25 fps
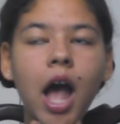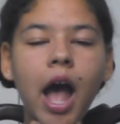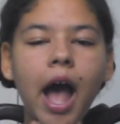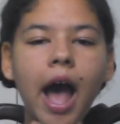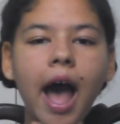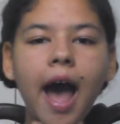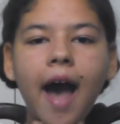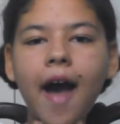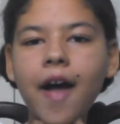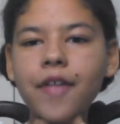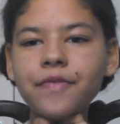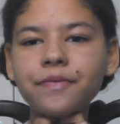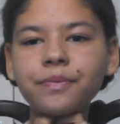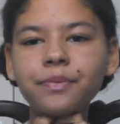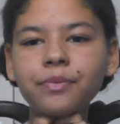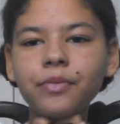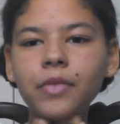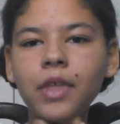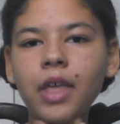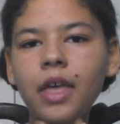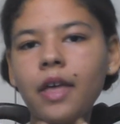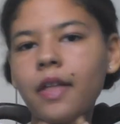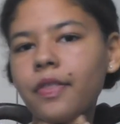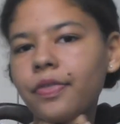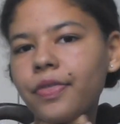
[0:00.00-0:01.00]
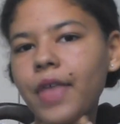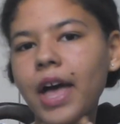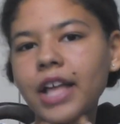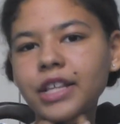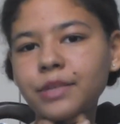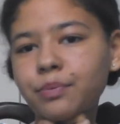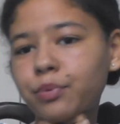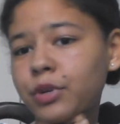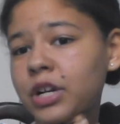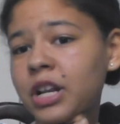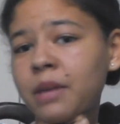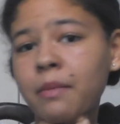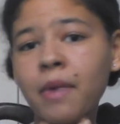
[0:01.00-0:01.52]
And that's
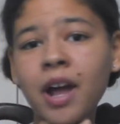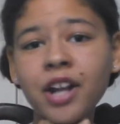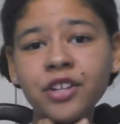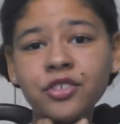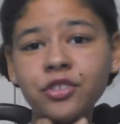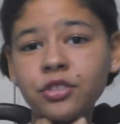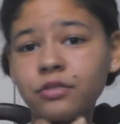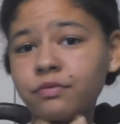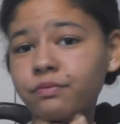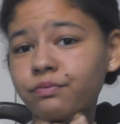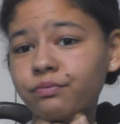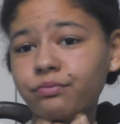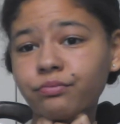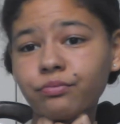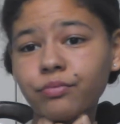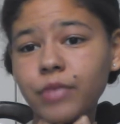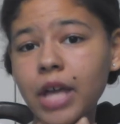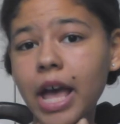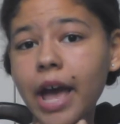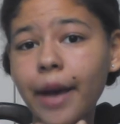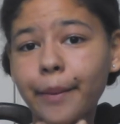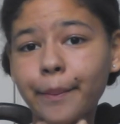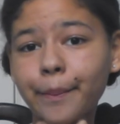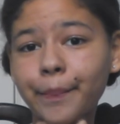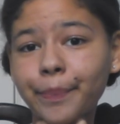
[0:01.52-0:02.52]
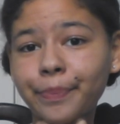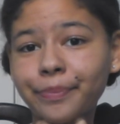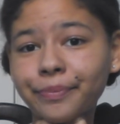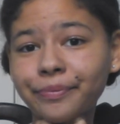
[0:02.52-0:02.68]
pretty much, yeah.